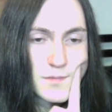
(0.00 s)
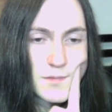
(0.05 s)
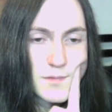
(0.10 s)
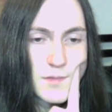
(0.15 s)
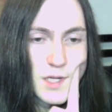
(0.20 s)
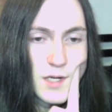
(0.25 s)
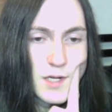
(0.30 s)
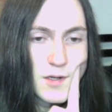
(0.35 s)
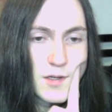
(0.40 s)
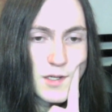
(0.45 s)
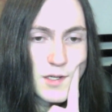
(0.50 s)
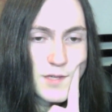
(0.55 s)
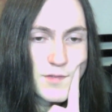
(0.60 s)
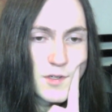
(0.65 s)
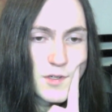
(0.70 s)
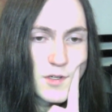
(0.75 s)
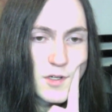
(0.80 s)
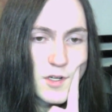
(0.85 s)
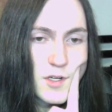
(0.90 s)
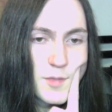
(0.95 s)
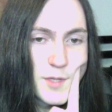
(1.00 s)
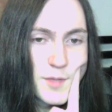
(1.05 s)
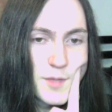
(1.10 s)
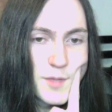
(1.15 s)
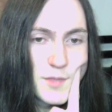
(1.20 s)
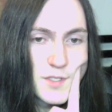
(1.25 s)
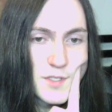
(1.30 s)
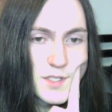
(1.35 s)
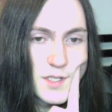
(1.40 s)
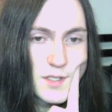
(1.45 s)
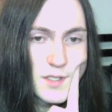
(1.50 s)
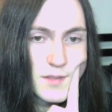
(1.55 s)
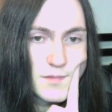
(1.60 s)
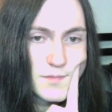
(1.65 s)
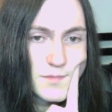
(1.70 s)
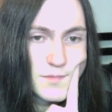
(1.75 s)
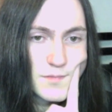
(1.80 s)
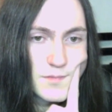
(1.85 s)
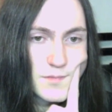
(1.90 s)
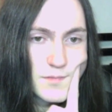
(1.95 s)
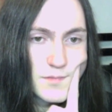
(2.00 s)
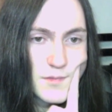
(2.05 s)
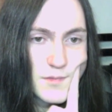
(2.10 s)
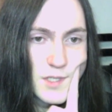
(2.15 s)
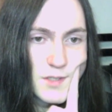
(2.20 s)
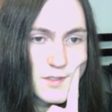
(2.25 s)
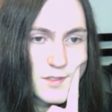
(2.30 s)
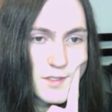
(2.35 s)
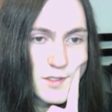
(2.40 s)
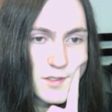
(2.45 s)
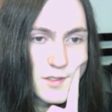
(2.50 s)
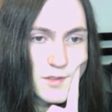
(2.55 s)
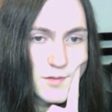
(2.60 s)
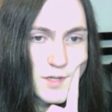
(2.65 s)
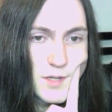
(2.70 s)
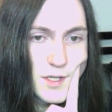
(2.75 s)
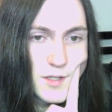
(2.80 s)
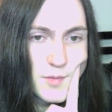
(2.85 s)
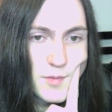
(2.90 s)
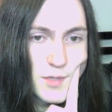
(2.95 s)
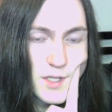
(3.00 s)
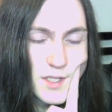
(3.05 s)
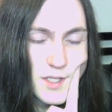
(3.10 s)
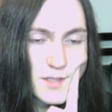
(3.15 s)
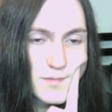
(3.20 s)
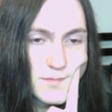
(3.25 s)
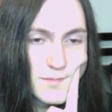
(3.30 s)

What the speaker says: I don't know. Have you heard all my music? No skill to write or play?